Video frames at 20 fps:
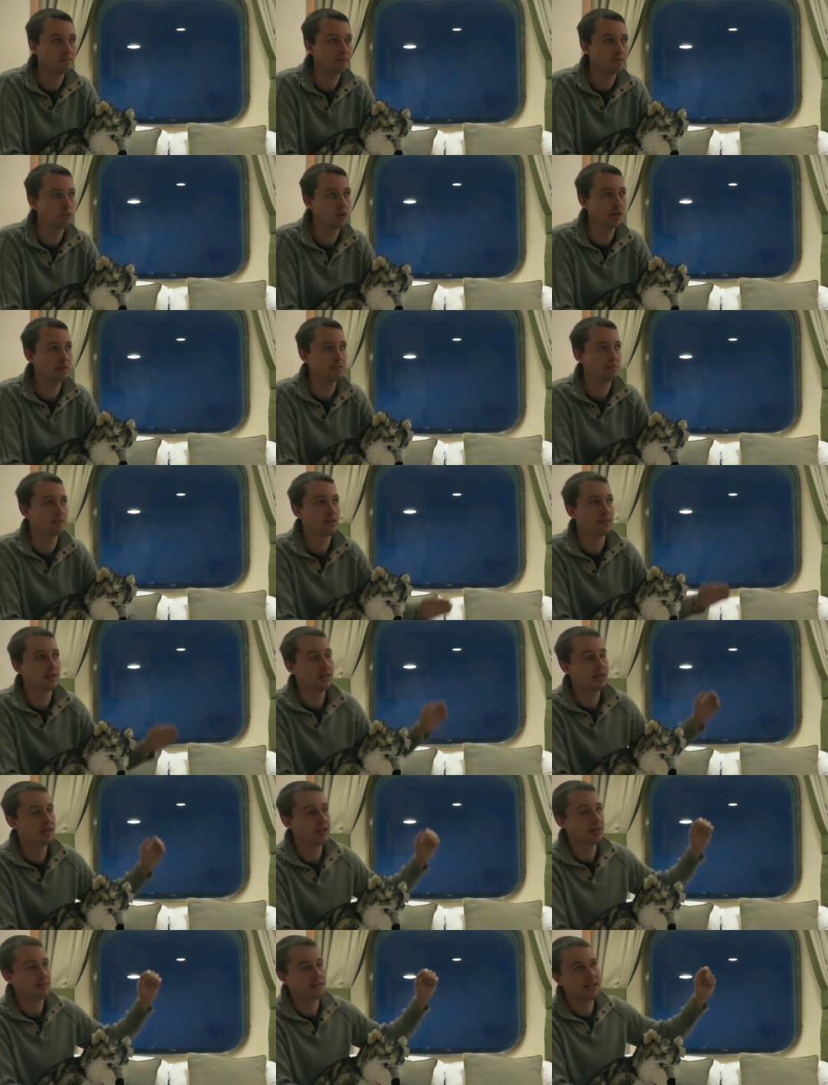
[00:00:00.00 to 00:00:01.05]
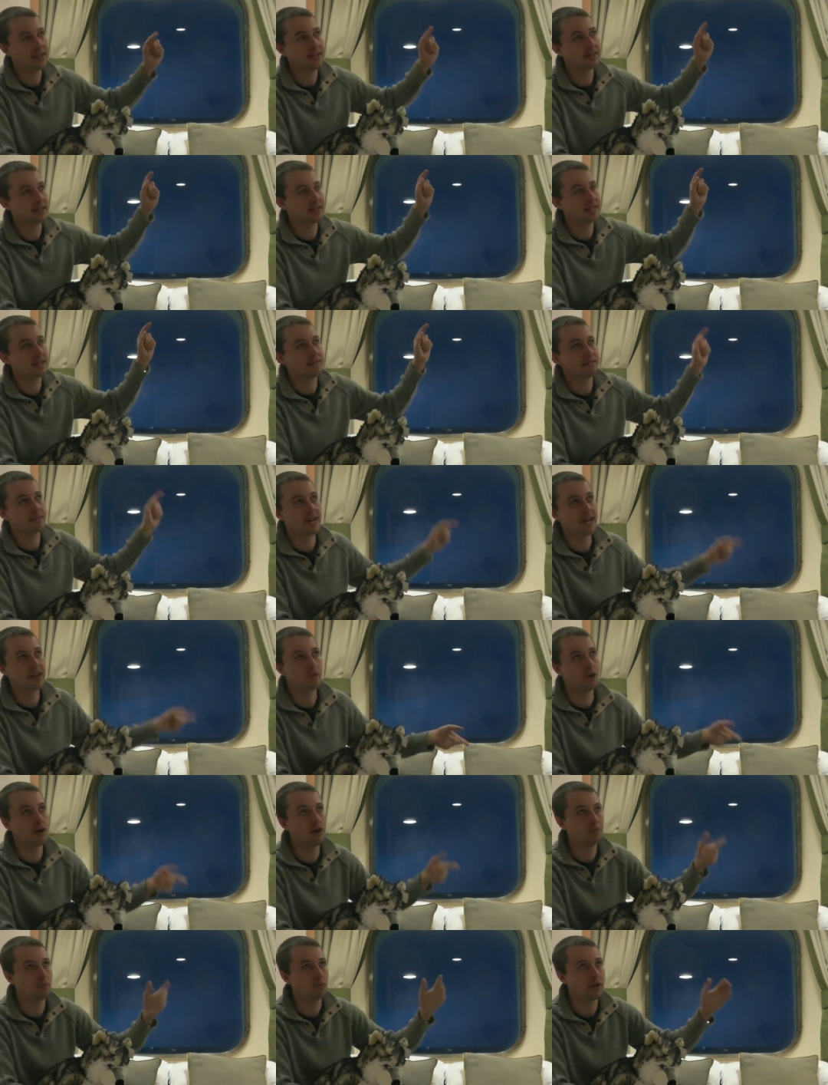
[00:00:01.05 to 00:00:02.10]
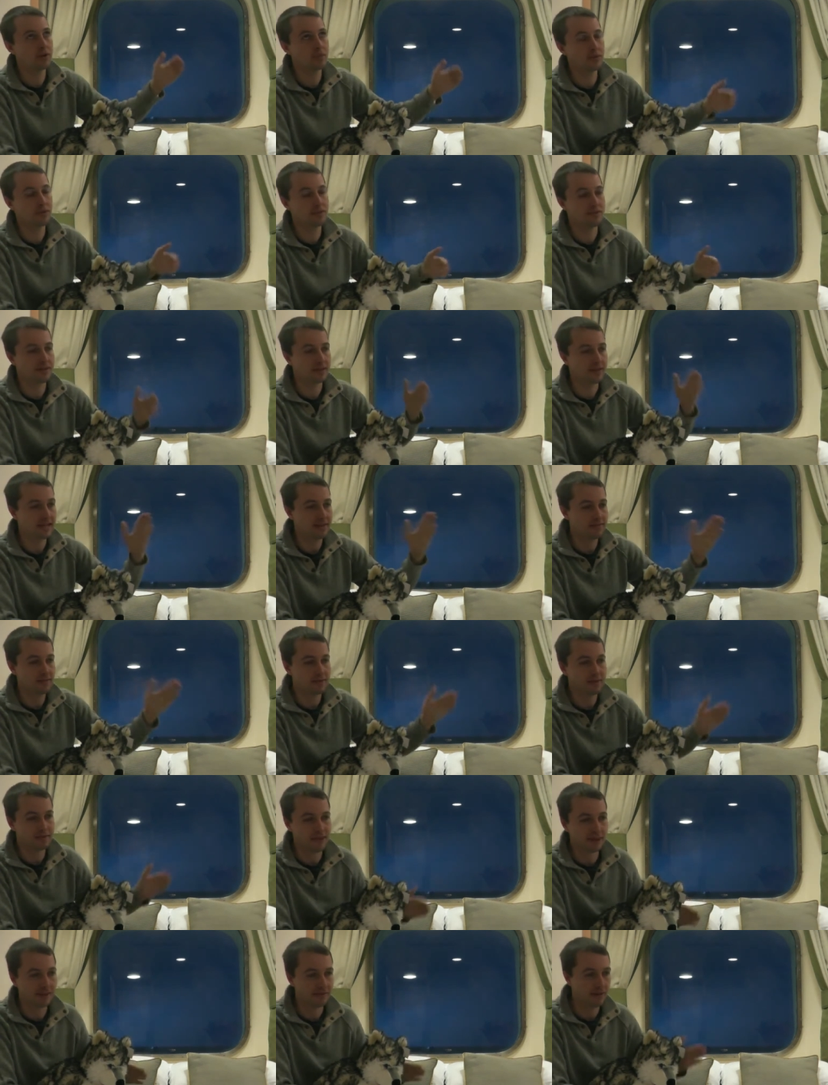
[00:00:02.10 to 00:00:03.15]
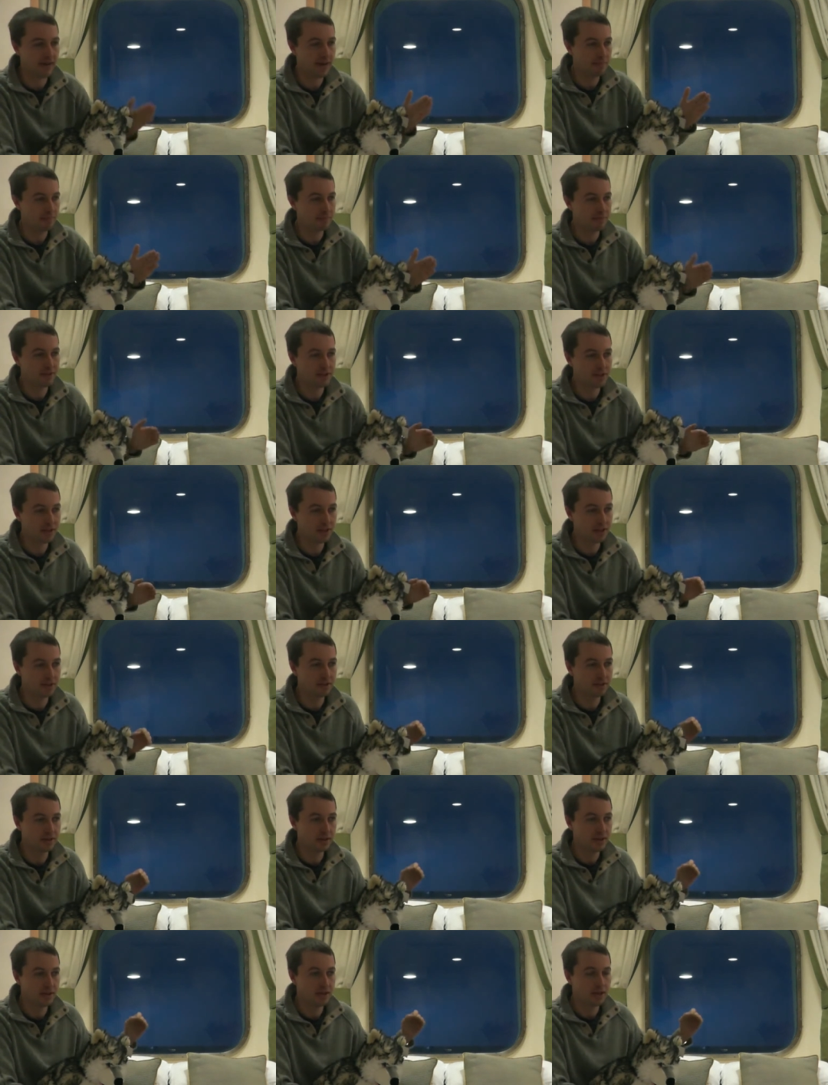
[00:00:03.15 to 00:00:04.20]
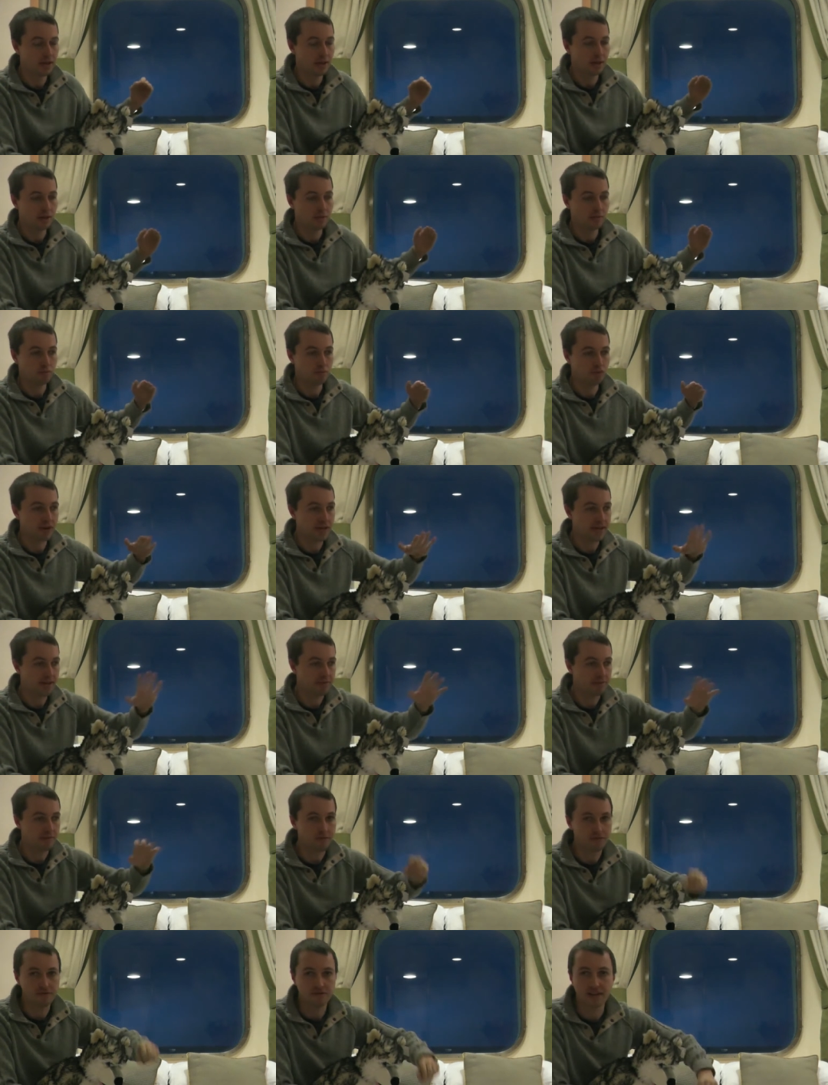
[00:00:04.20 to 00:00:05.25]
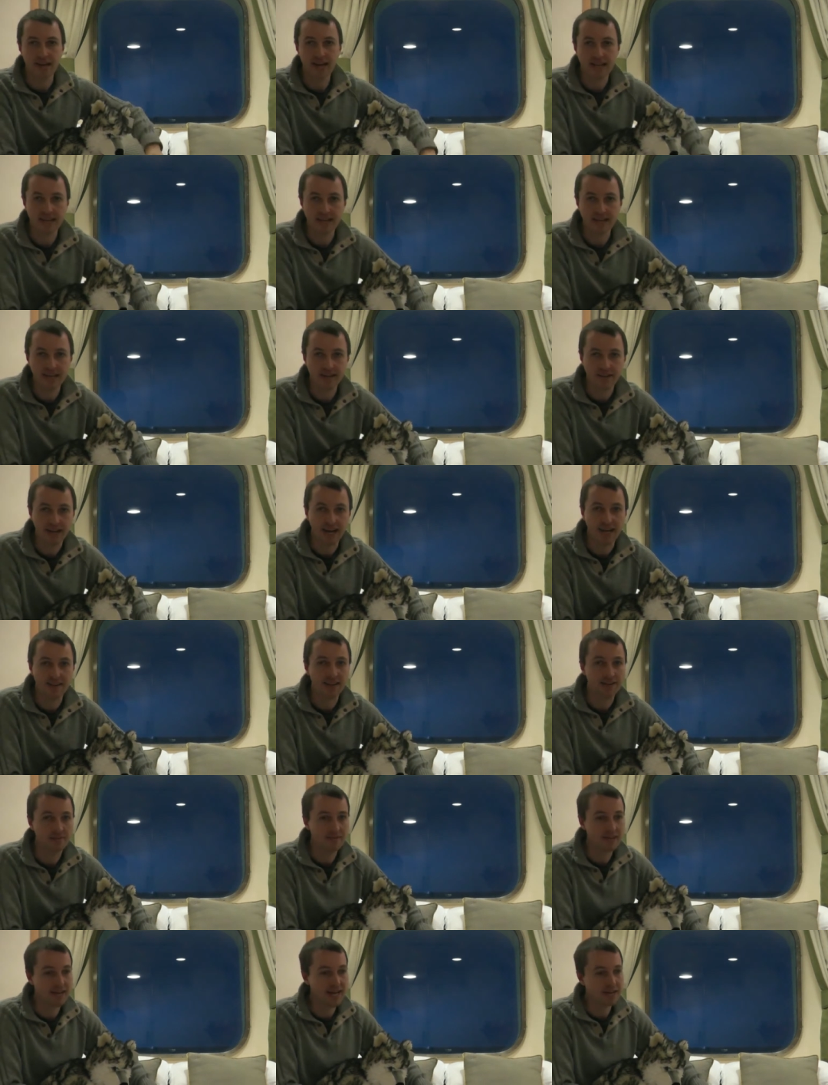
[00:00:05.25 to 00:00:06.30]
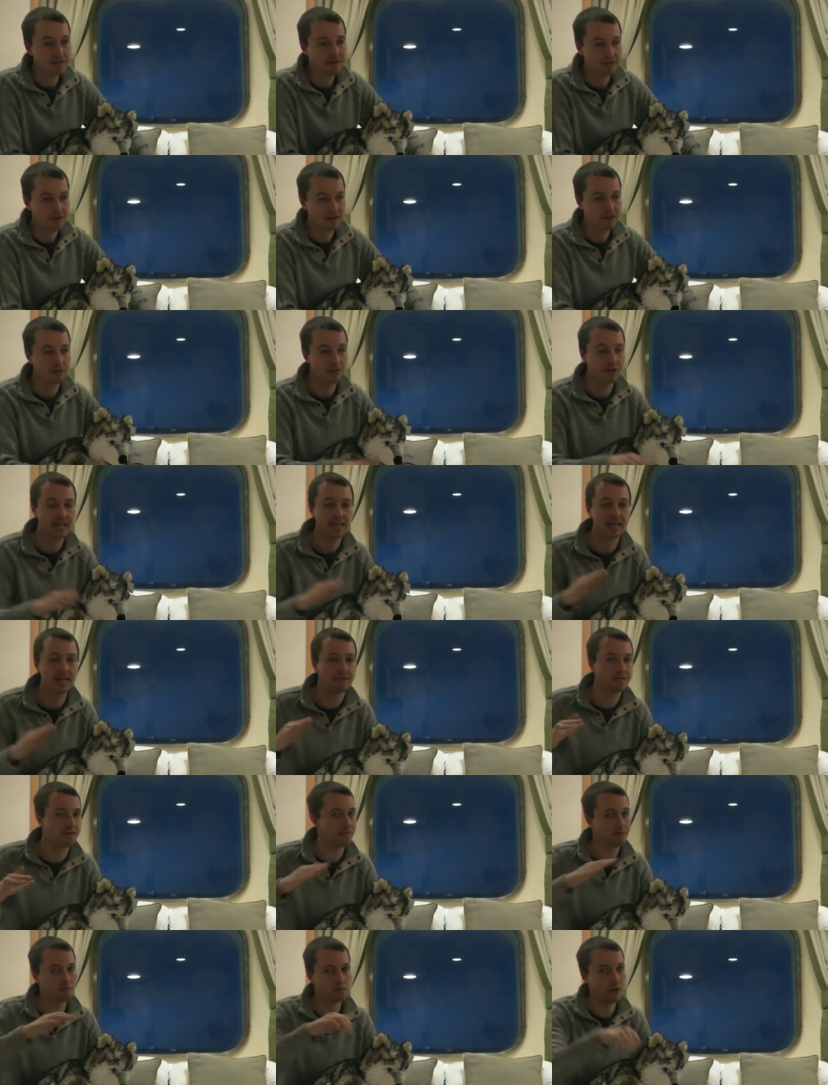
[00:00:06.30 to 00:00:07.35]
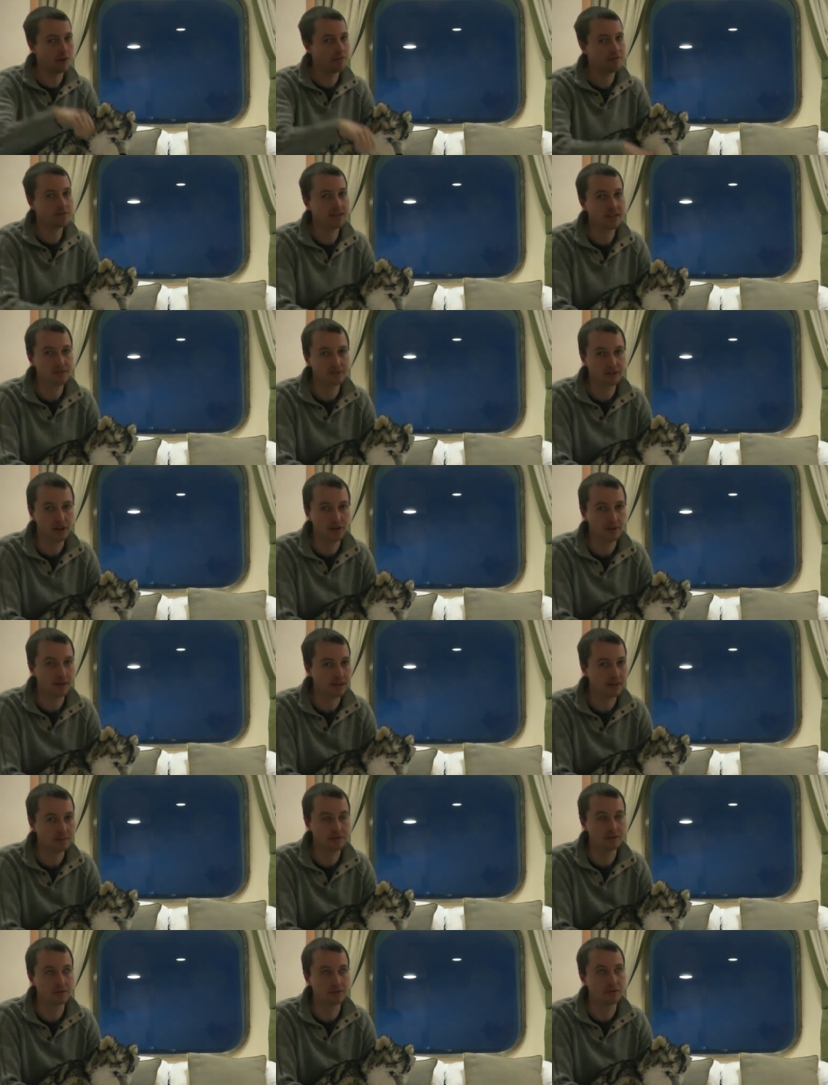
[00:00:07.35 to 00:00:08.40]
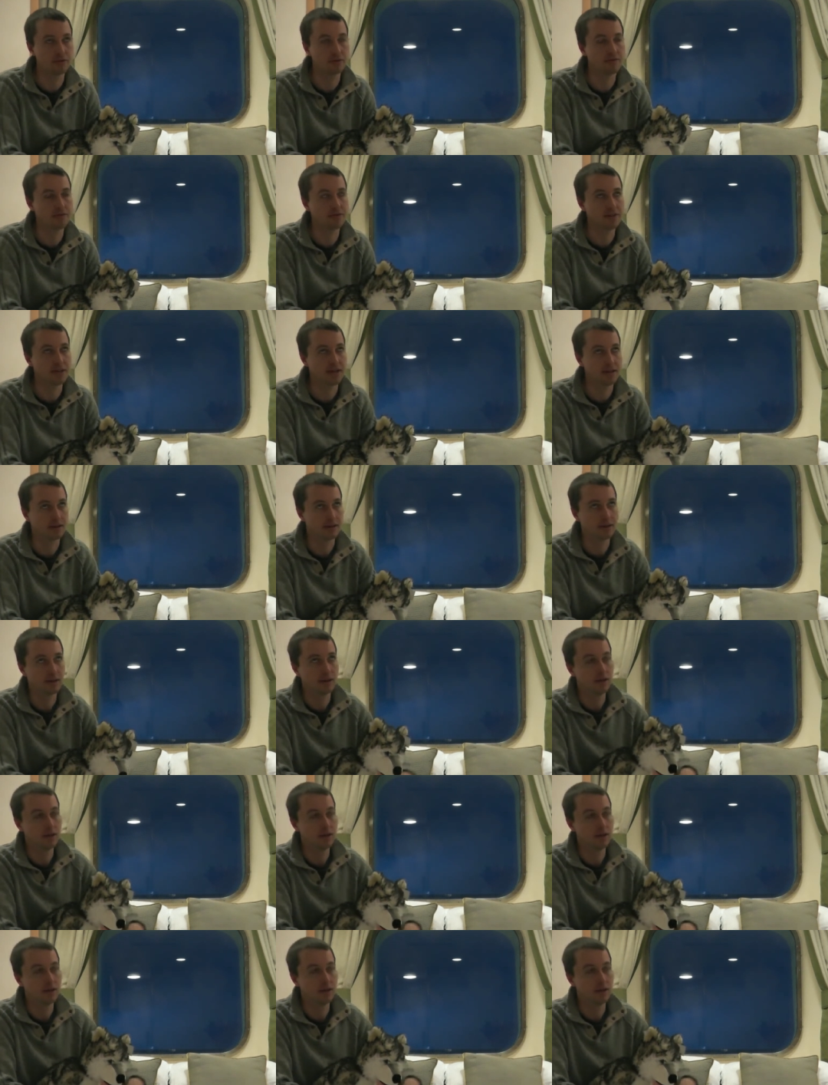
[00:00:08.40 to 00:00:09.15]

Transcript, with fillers: well, technically day one we was leaving Southampton, pretty smooth sailing, and then day two hit some rough seas going up the North Sea.